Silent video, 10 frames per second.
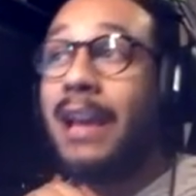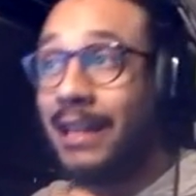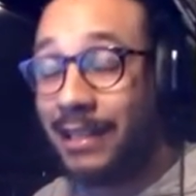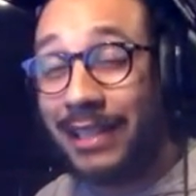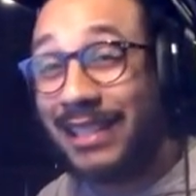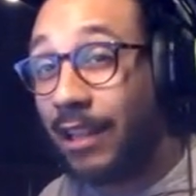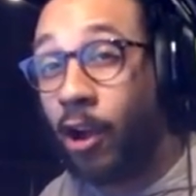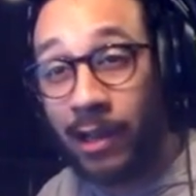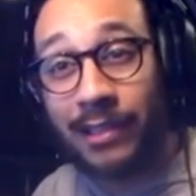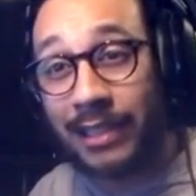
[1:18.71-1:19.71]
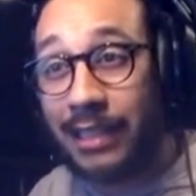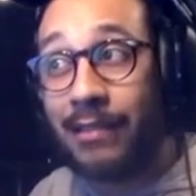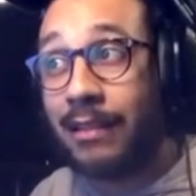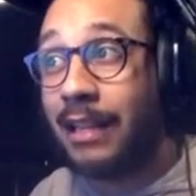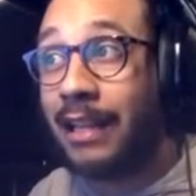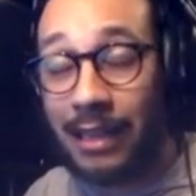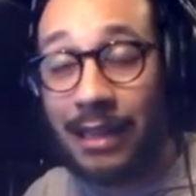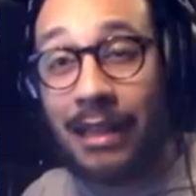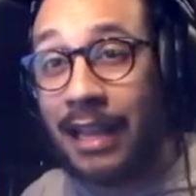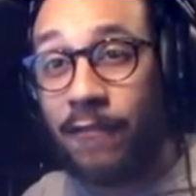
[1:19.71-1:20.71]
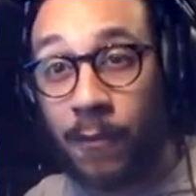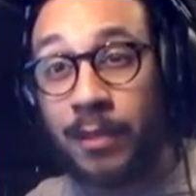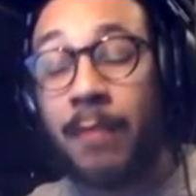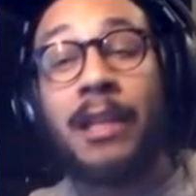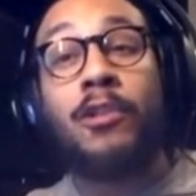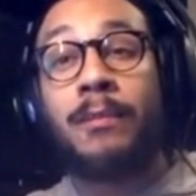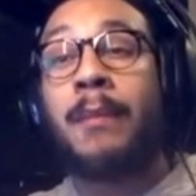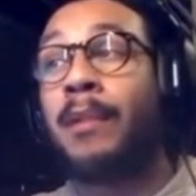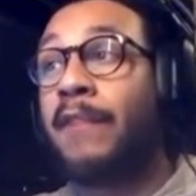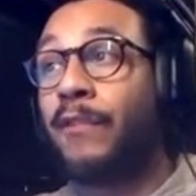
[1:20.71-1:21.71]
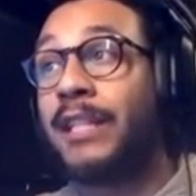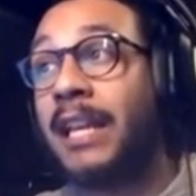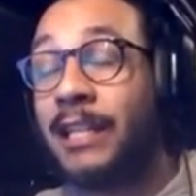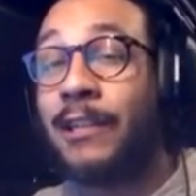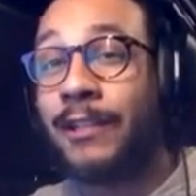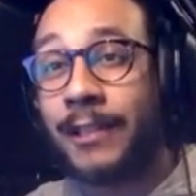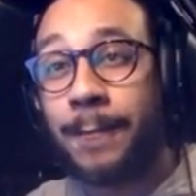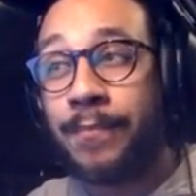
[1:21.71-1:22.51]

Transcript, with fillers: And this is honestly, like from somebody who's been playing for 10 years,